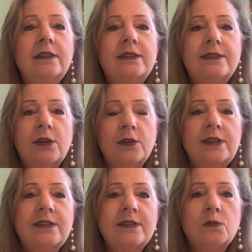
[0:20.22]
So
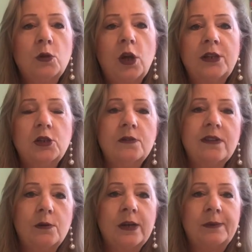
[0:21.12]
this is what I do is I
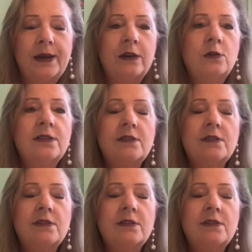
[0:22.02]
work backwards.